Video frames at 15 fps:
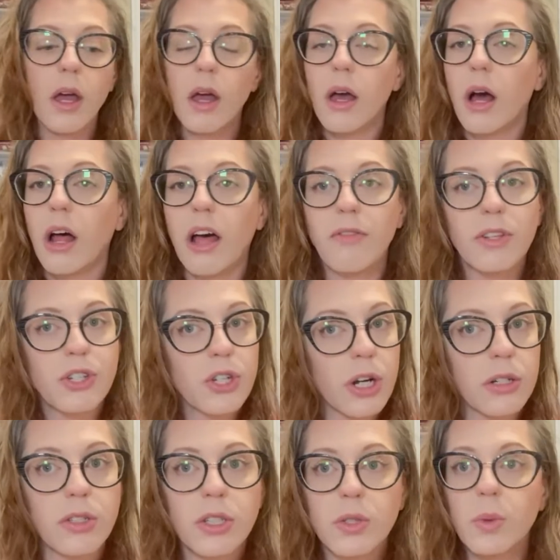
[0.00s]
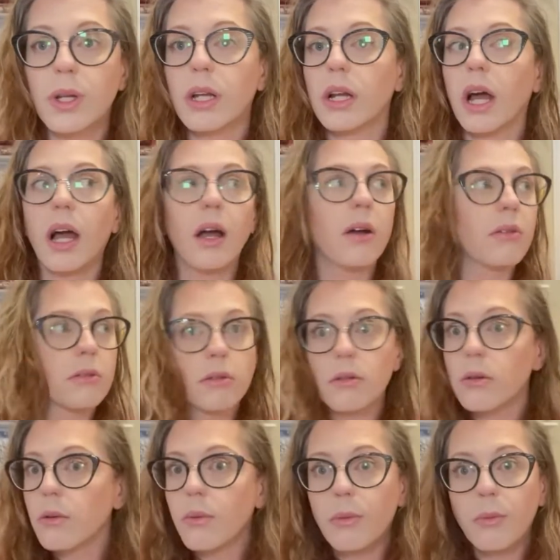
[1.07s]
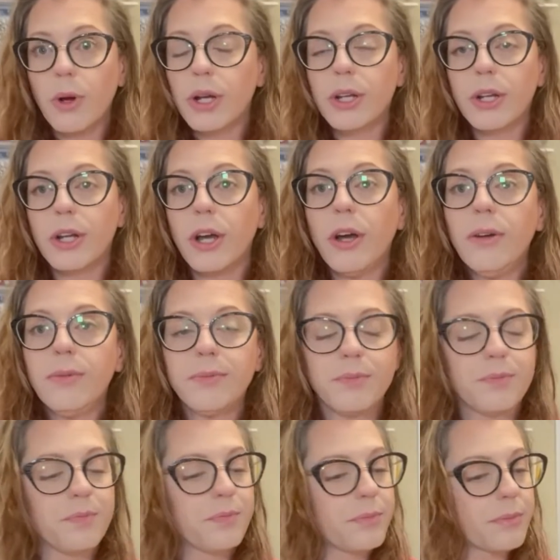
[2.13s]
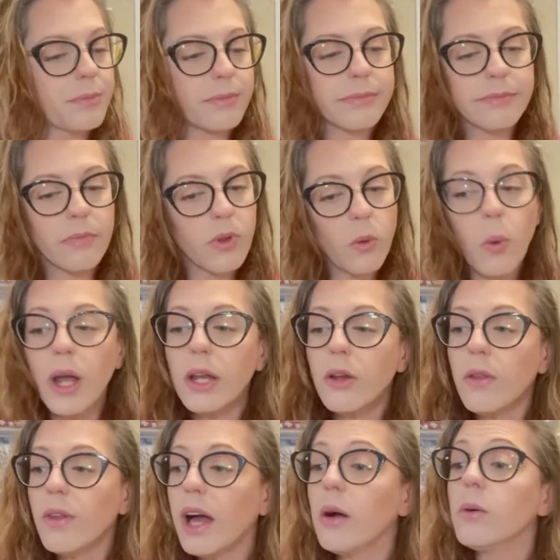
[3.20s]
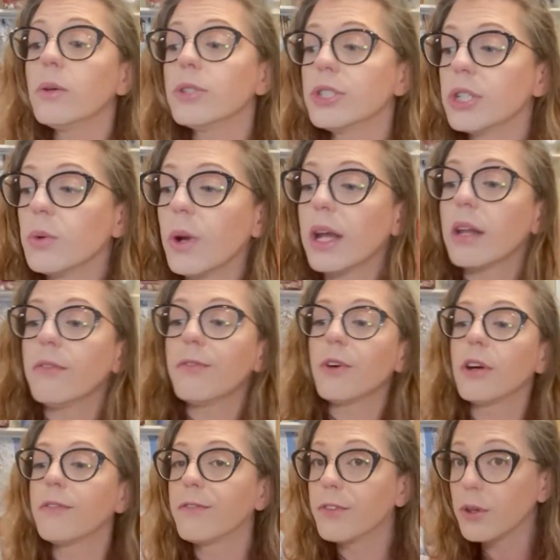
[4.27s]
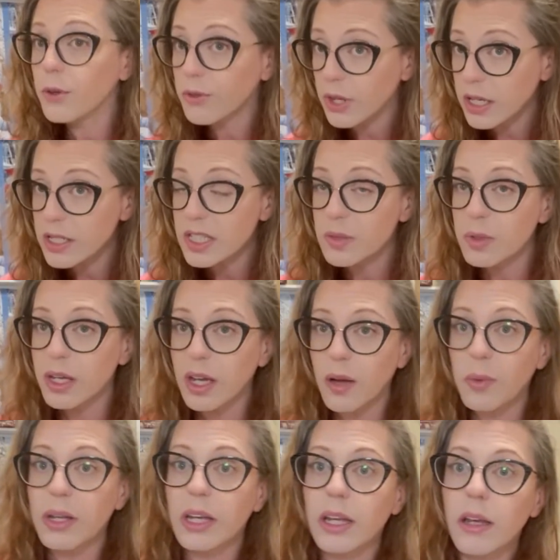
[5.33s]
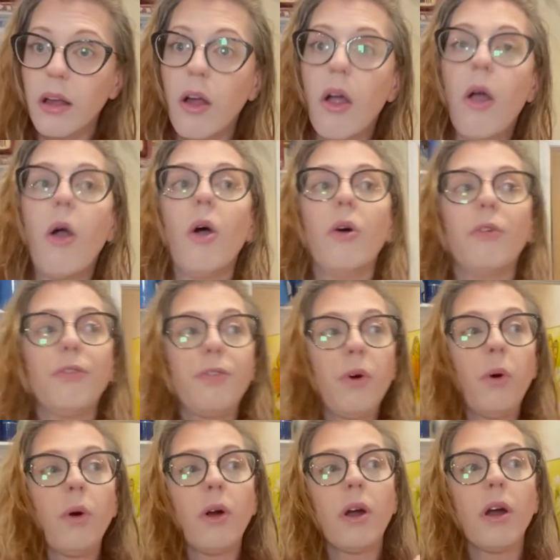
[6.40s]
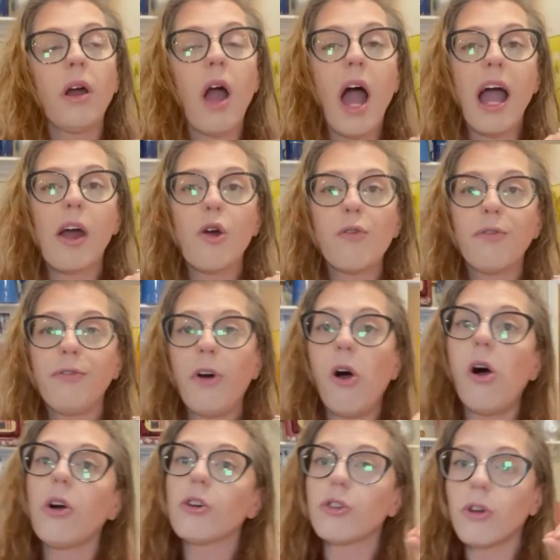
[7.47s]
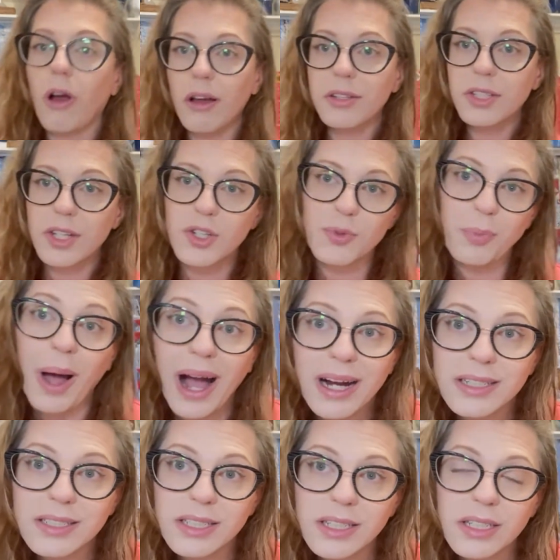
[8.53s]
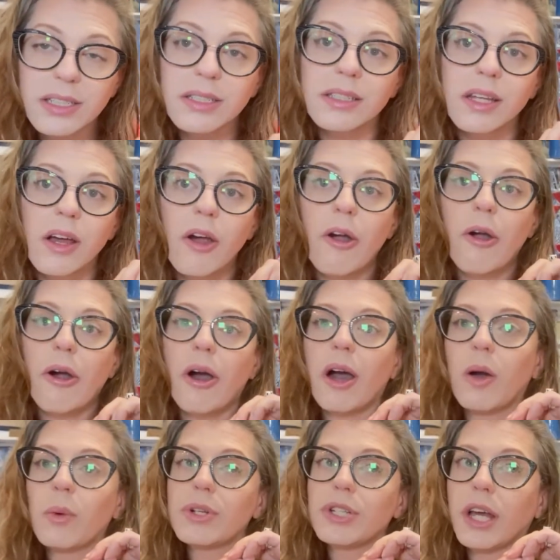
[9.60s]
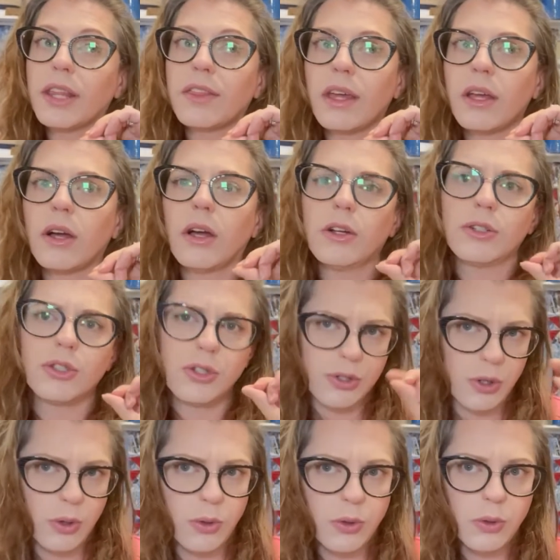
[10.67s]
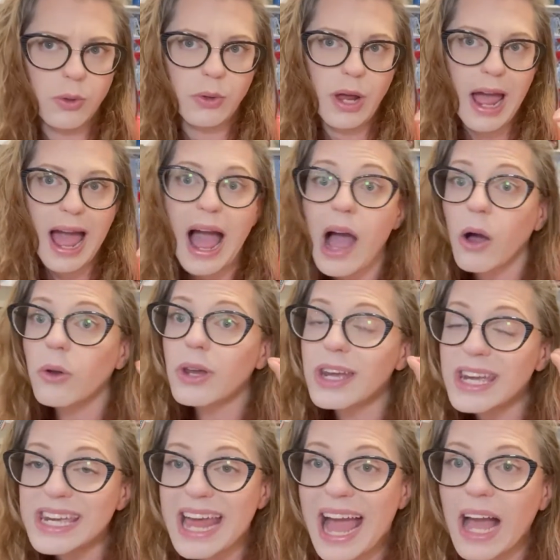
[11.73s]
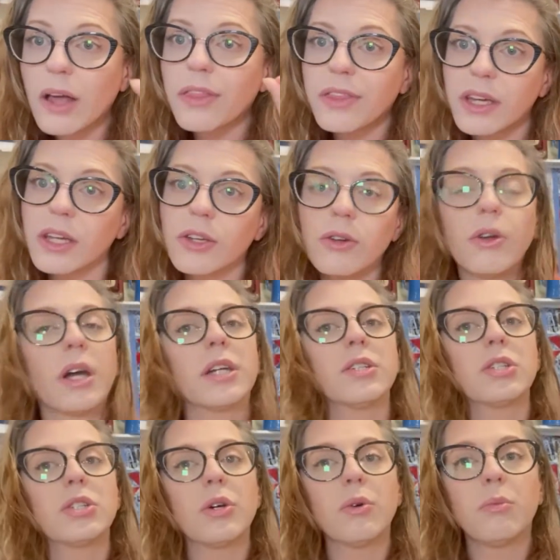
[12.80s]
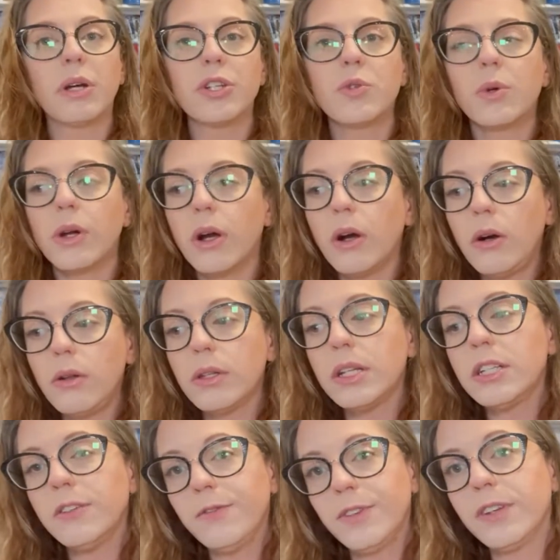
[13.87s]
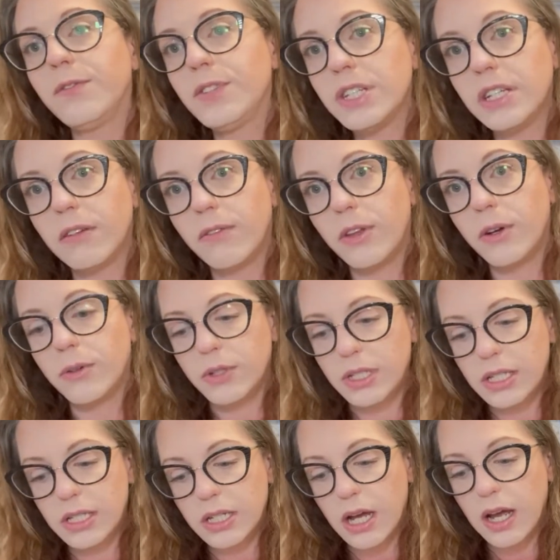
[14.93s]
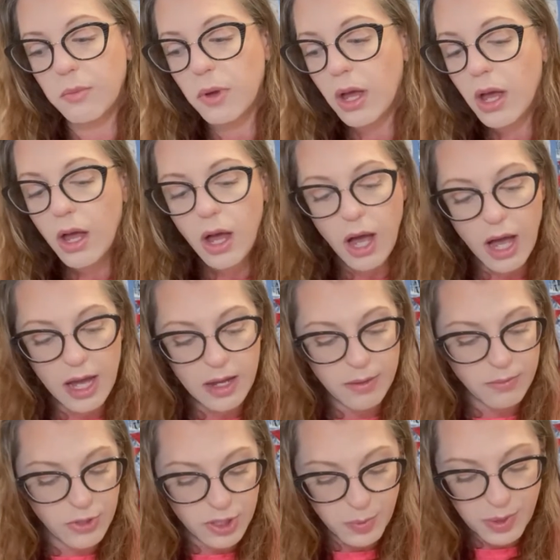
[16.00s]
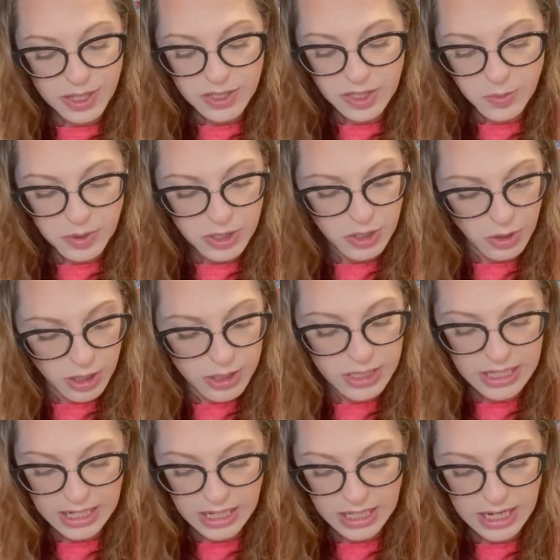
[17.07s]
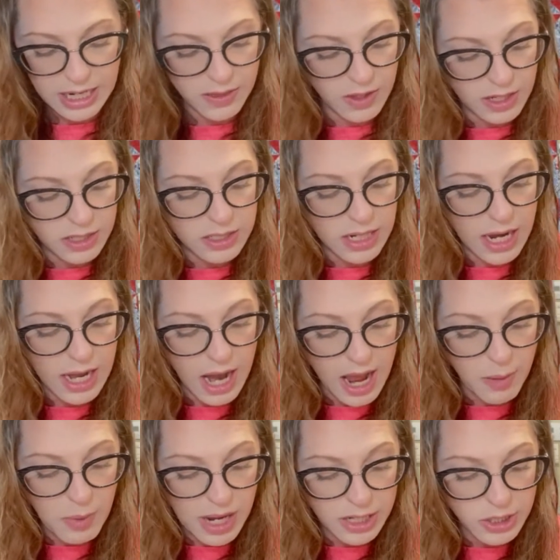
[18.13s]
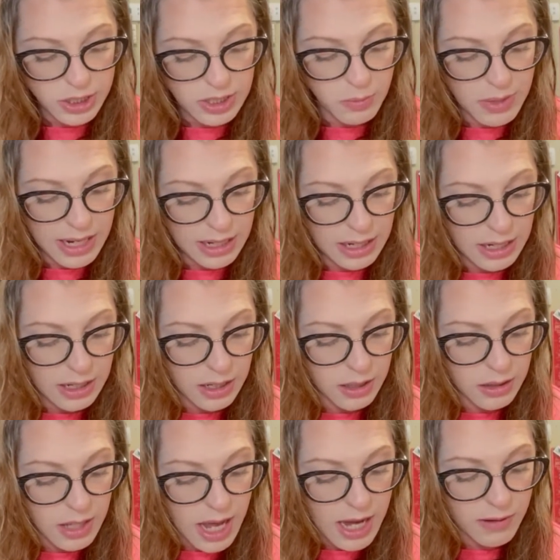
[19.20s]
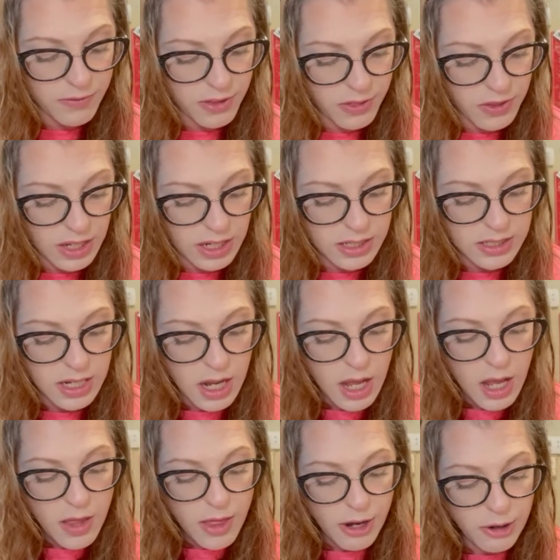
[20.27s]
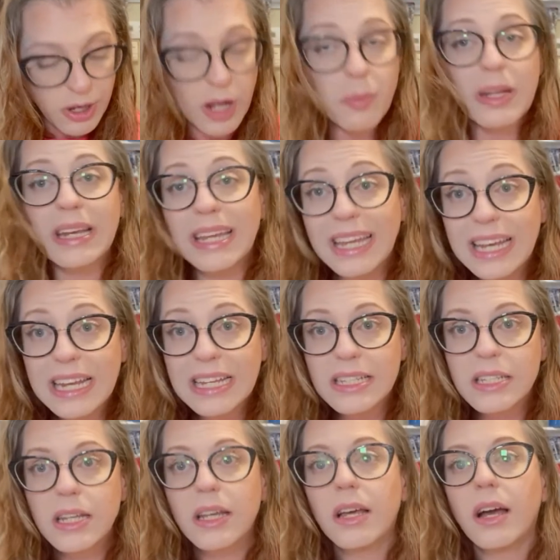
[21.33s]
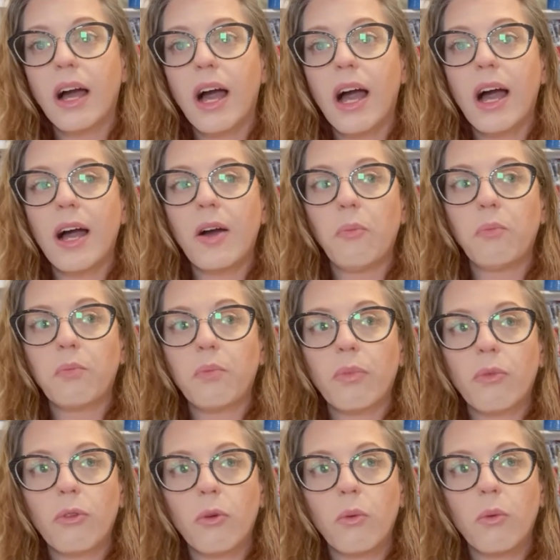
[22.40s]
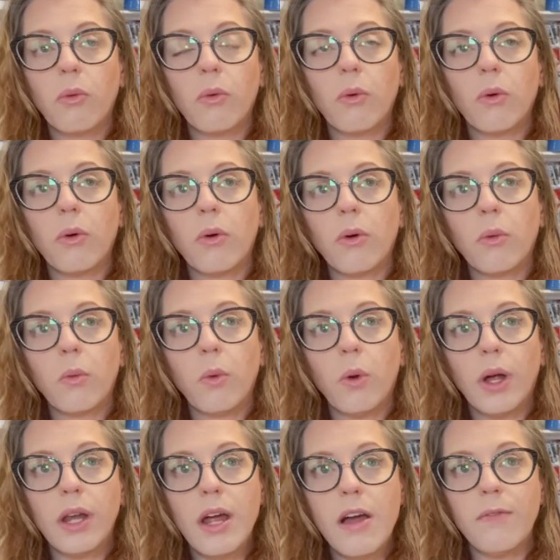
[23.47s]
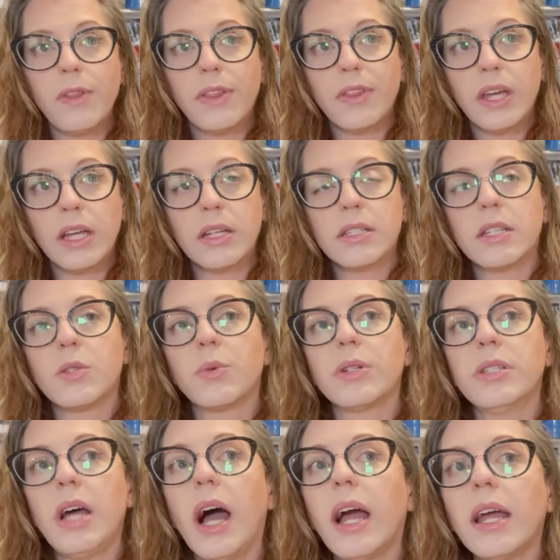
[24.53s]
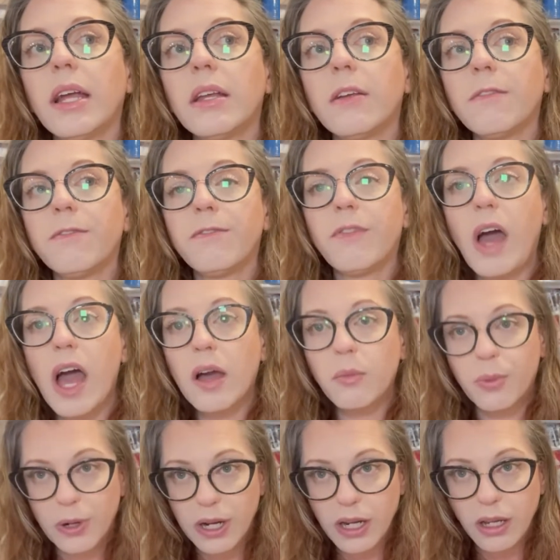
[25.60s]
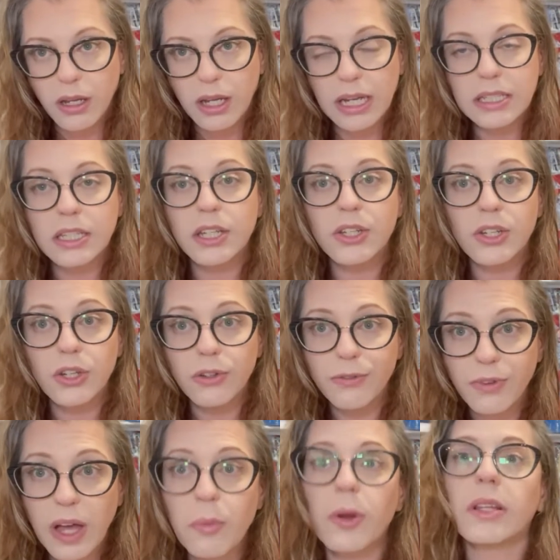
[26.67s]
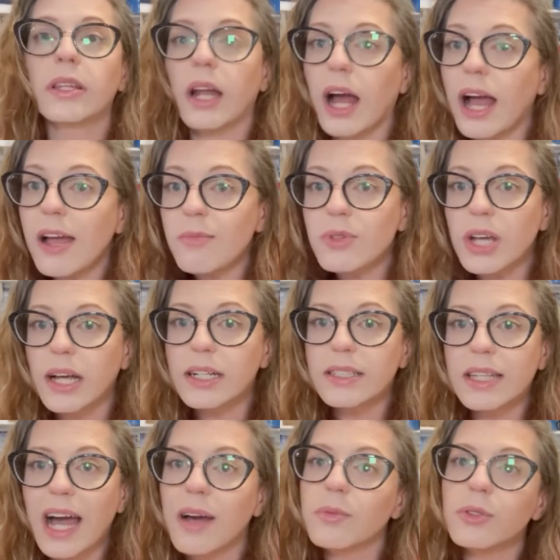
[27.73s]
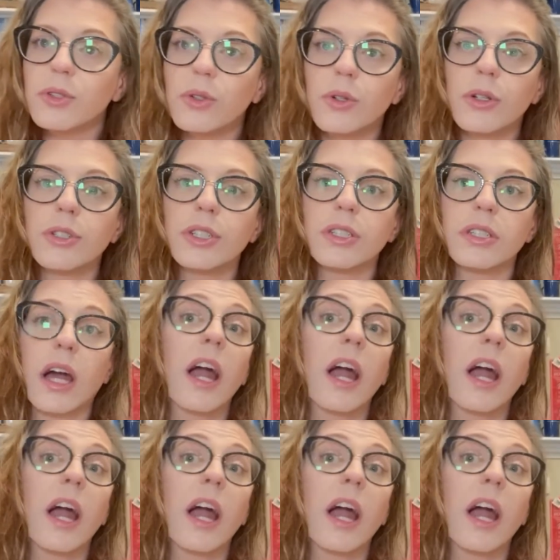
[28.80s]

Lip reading: I'll have the charts this weekend. I'm ready to go. Waiting on that. We're still waiting for a few things to be coming in for our fall cross-stitch boxes, which I think are sold out now. Thank you guys so much. We only did 50 of those this time, just because it's been so hard to get a lot of things. And I'm actually making a lot of the things that are coming in it. One of the things is we're dyeing a fabric. It's a new fabric that I'm dyeing. It's absolutely gorgeous.